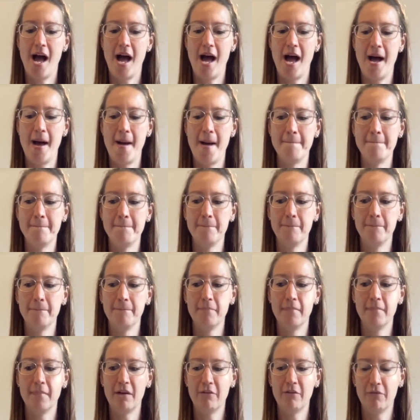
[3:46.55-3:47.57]

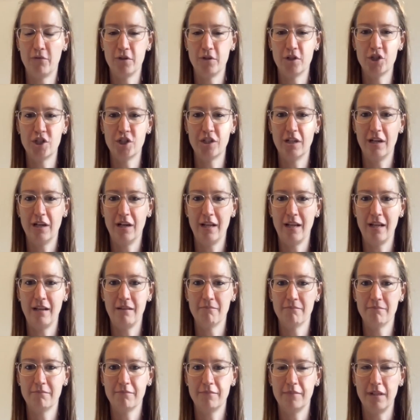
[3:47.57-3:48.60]
Um,
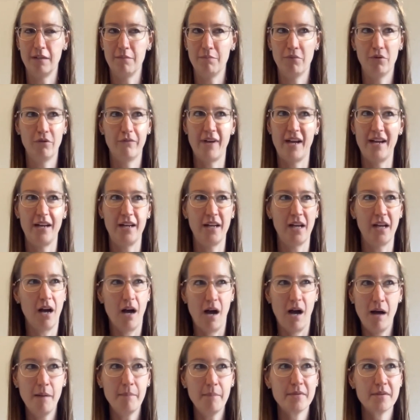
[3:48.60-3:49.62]
unfortunately, didn't provide any
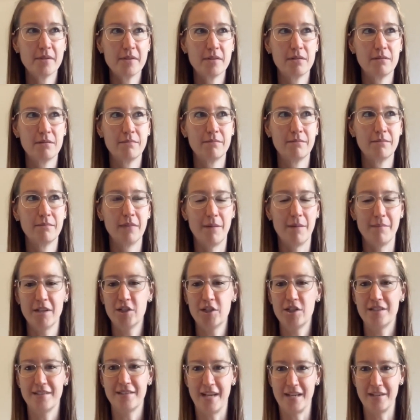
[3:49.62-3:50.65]
carbs. I'm
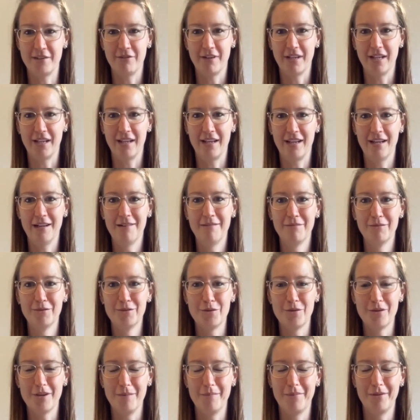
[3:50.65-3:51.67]
actually sidetracking here, We're
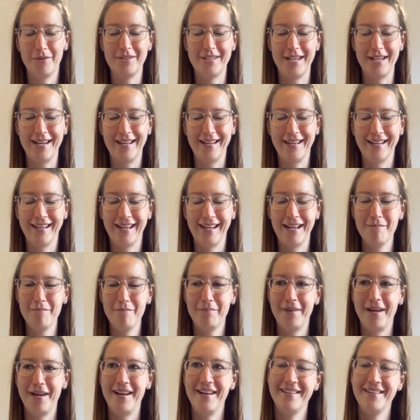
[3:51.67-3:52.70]
talking about dating
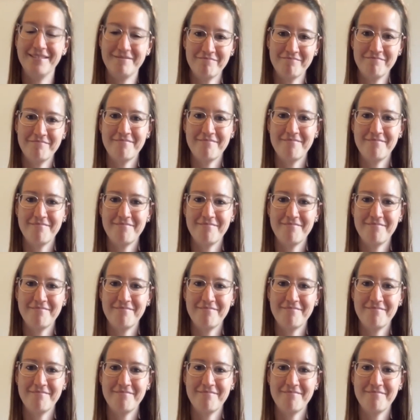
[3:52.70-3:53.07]
again, but